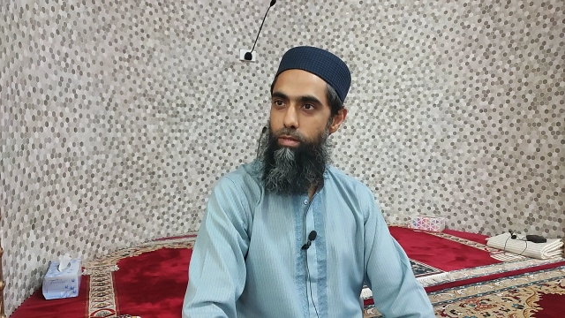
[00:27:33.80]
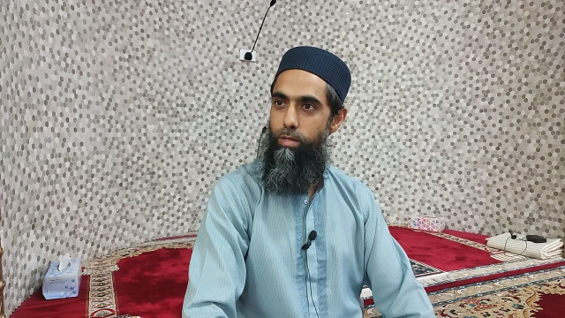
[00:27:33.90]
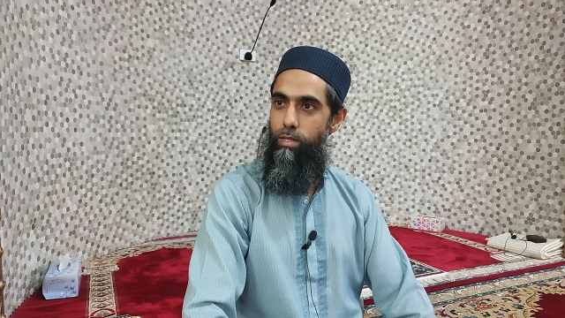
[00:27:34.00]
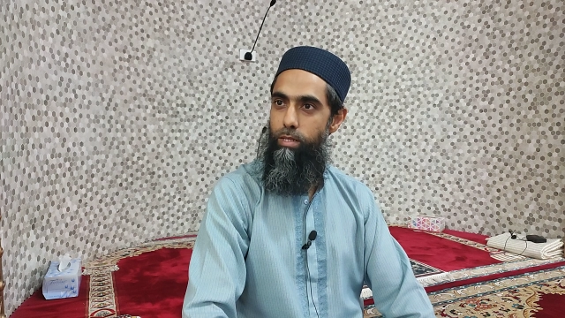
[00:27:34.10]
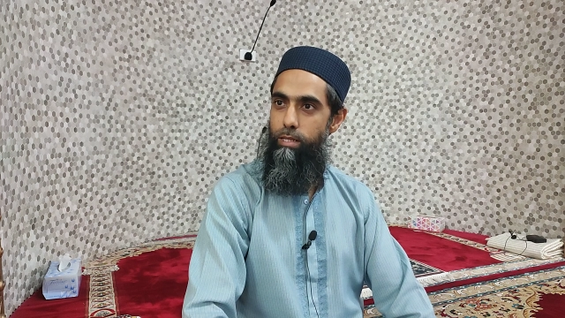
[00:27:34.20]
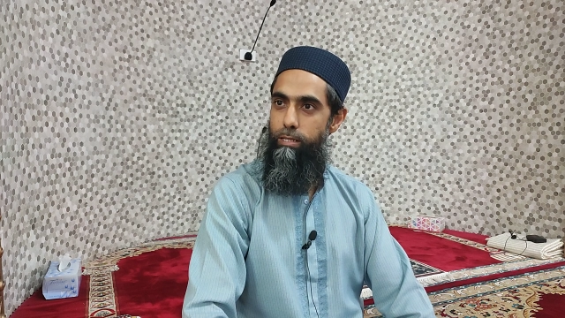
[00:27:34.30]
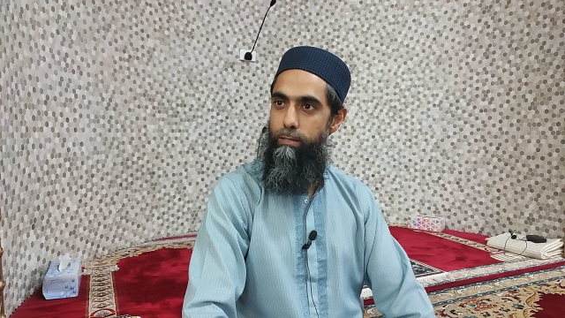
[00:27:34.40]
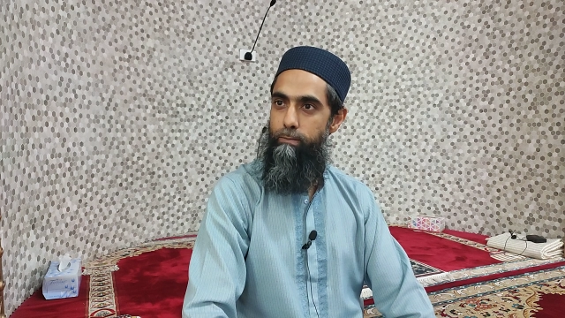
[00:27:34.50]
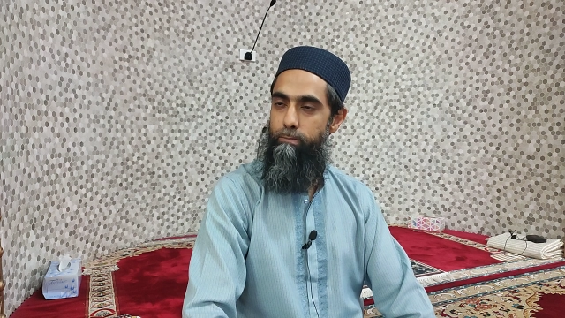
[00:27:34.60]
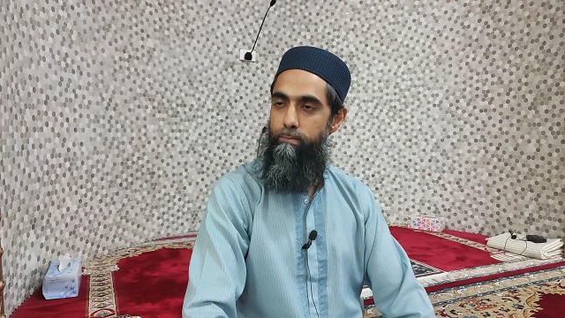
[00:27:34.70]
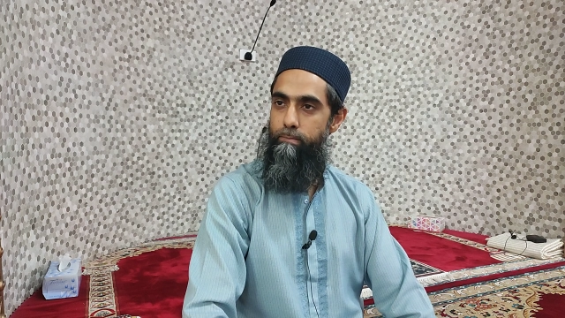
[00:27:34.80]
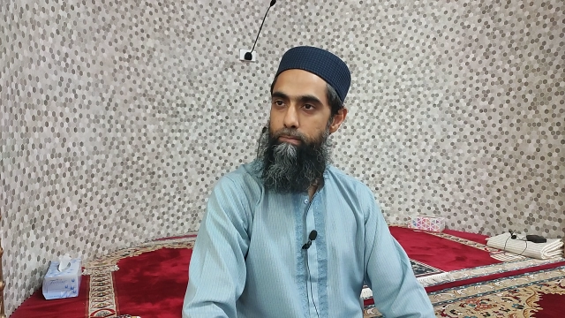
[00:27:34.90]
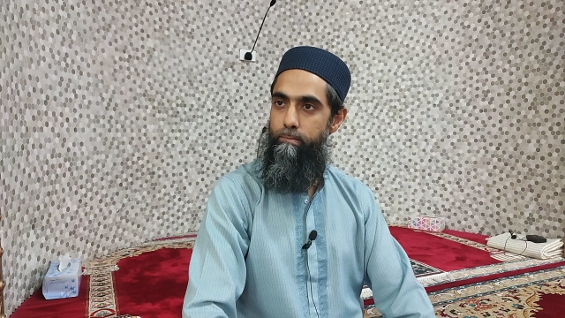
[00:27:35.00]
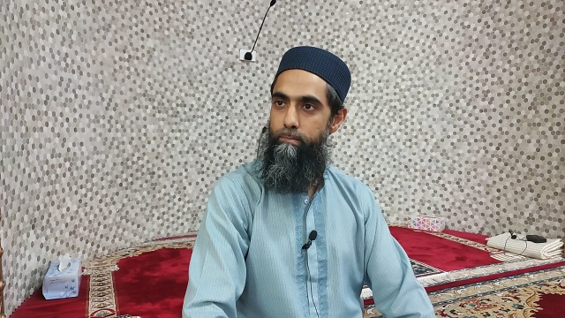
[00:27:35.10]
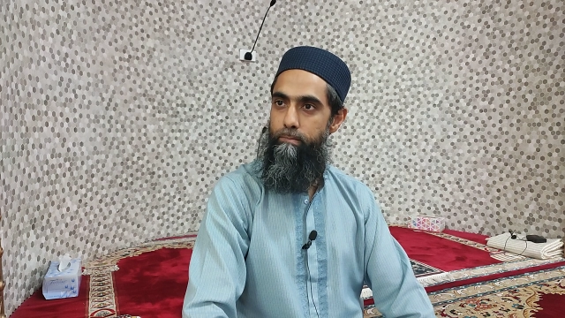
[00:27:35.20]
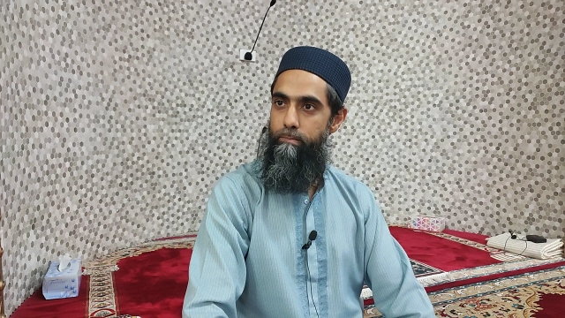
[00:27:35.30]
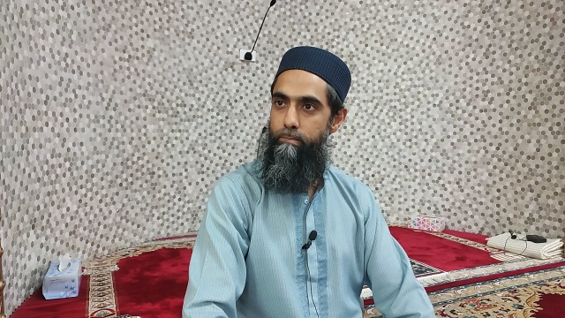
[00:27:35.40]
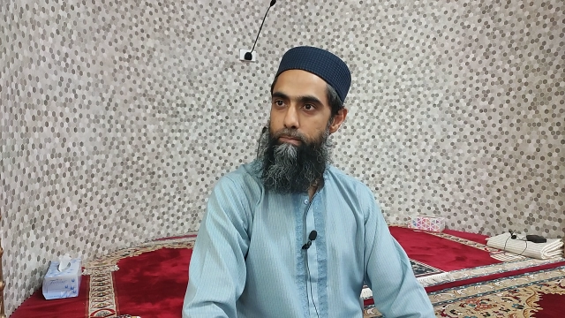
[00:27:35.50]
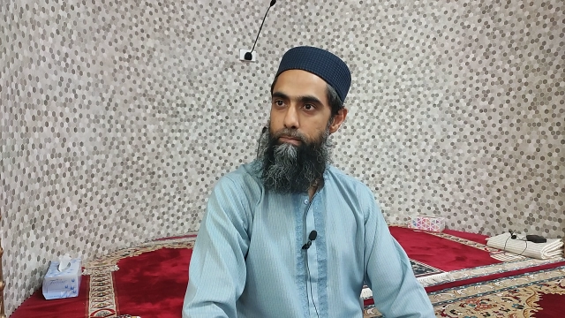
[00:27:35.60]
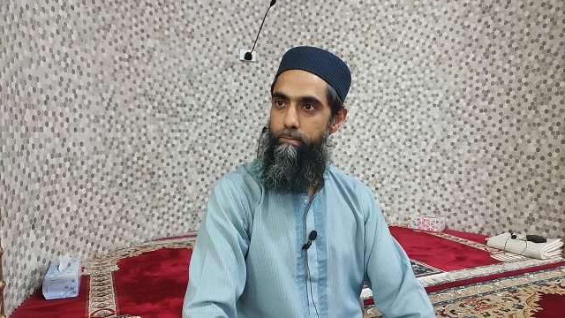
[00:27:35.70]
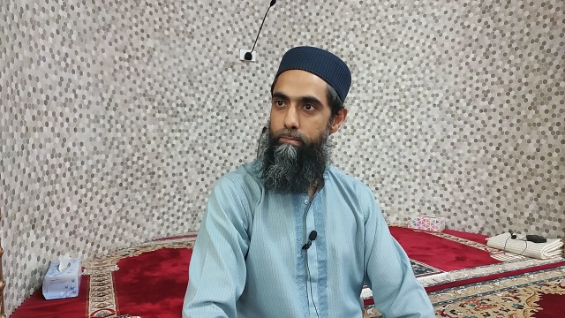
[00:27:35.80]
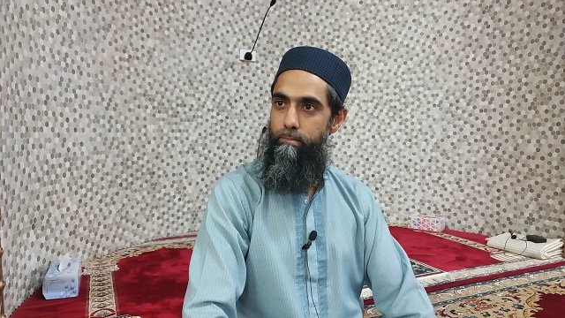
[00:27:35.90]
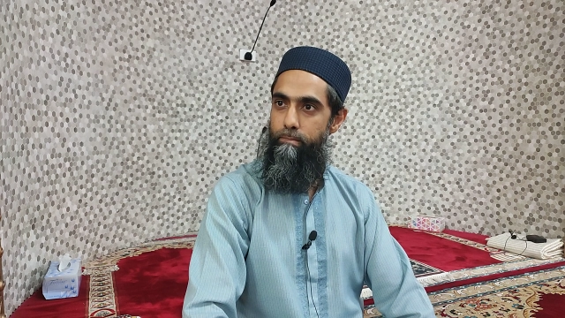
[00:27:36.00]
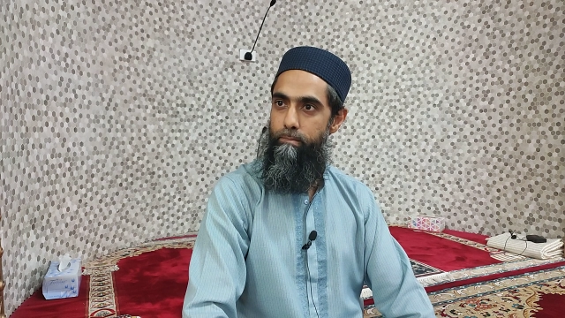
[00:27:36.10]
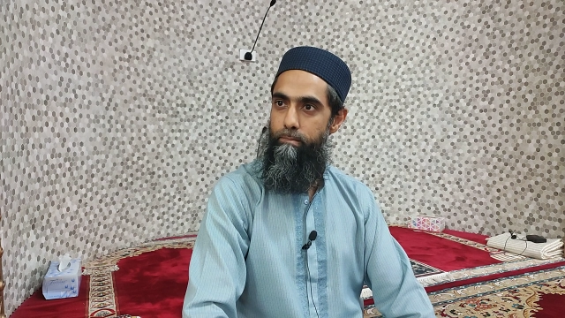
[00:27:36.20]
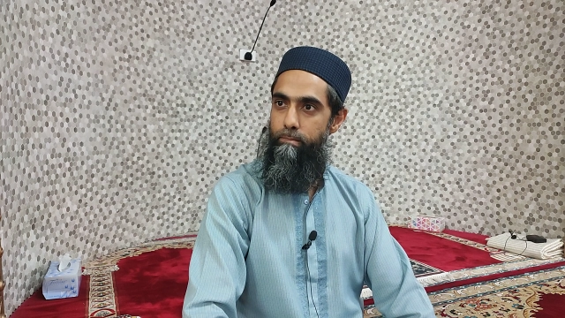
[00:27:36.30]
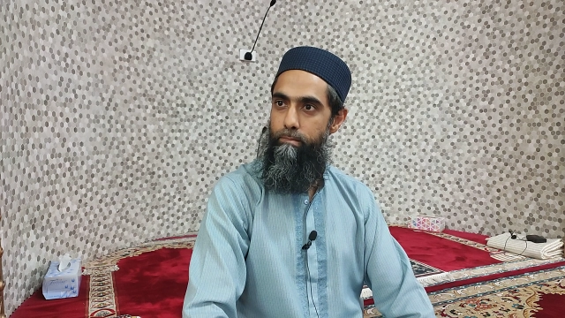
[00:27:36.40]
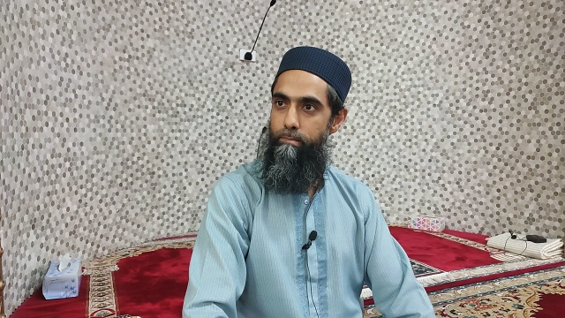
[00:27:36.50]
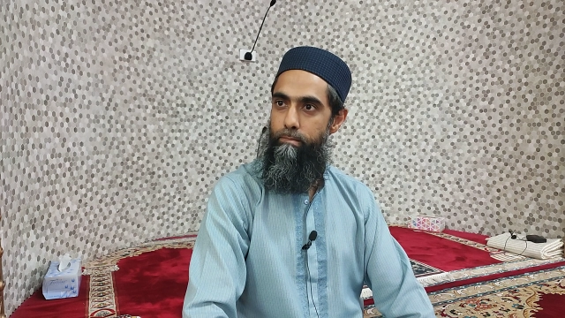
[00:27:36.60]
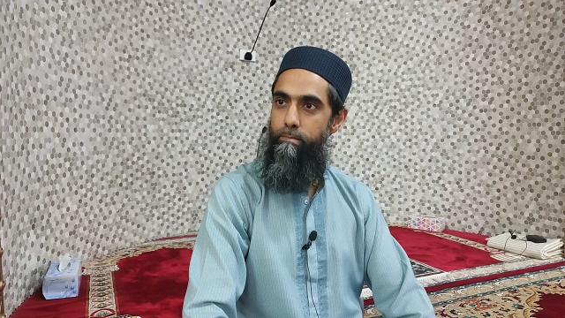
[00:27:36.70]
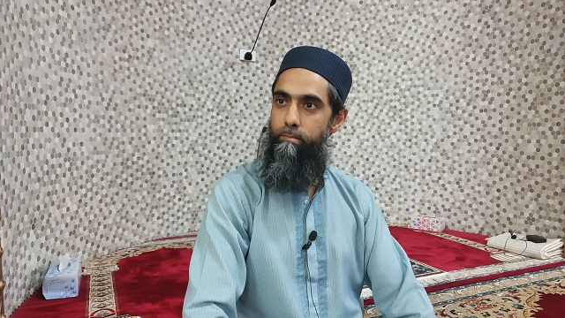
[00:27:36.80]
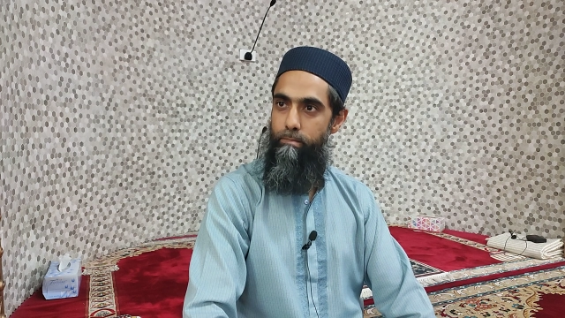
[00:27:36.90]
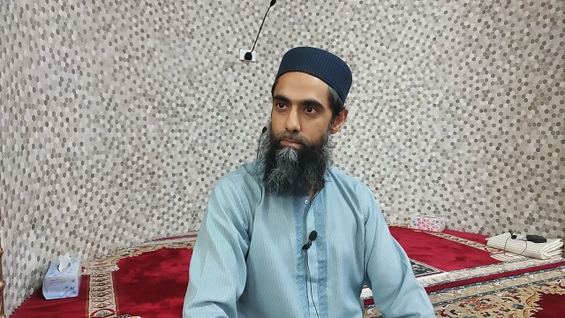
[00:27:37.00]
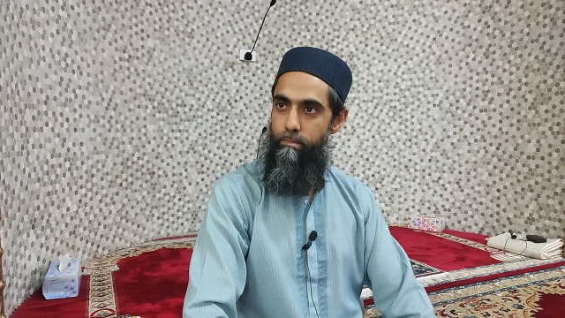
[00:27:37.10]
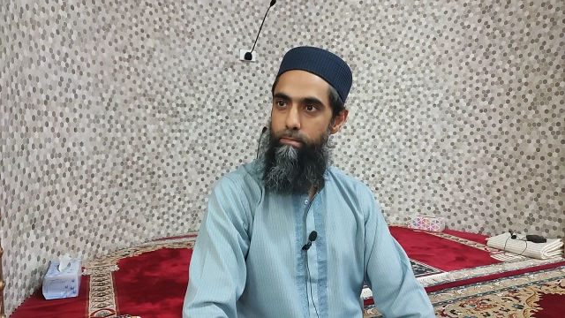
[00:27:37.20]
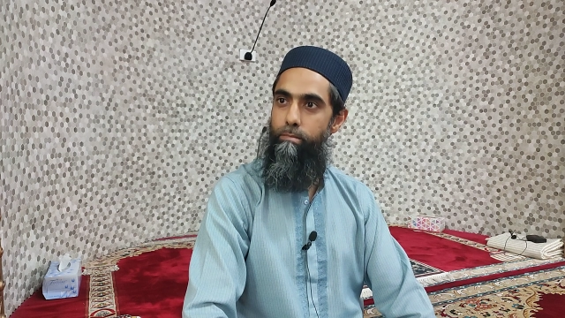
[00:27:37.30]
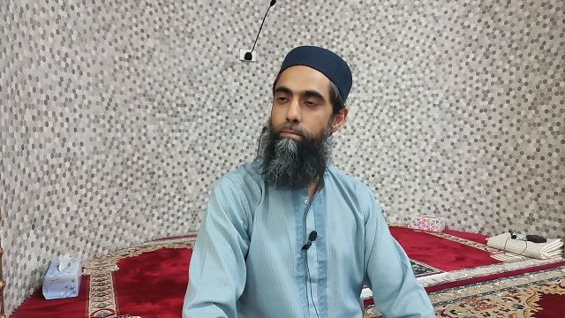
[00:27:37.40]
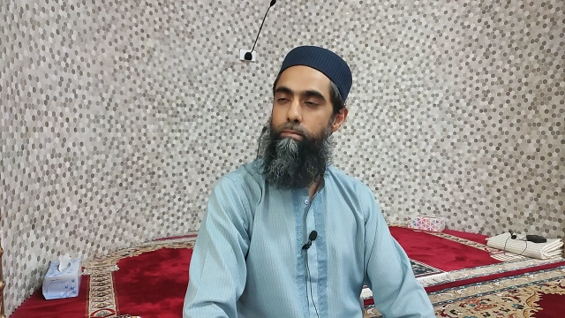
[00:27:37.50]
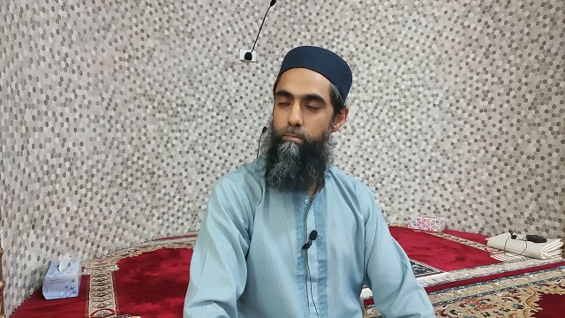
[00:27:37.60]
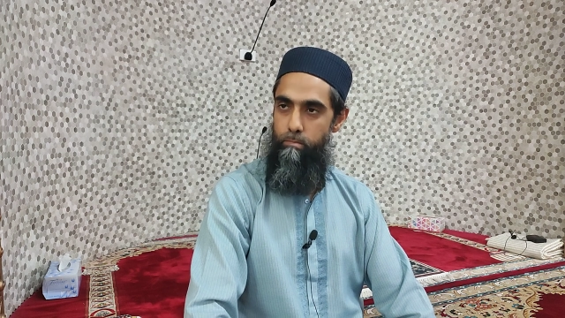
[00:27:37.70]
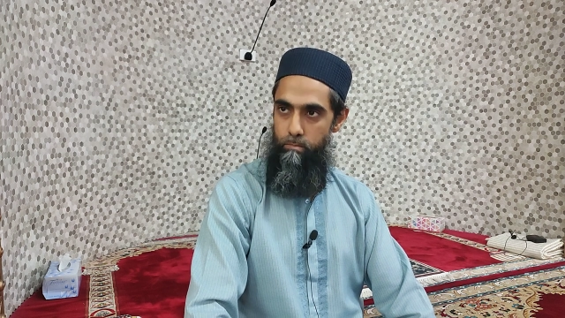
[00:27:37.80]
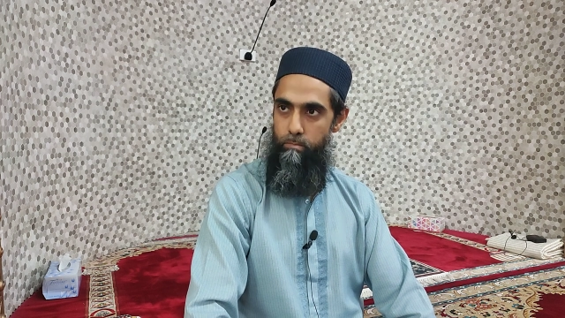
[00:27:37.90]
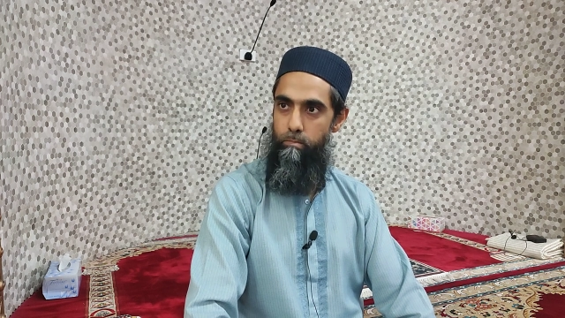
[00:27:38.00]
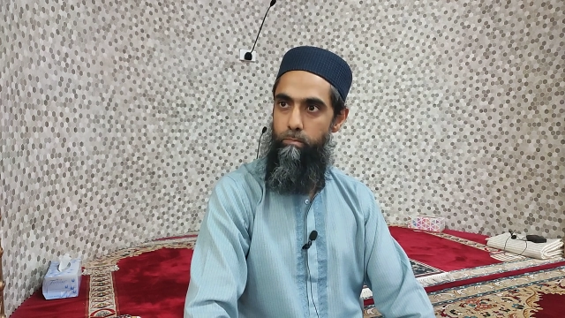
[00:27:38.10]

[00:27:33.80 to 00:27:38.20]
(silence)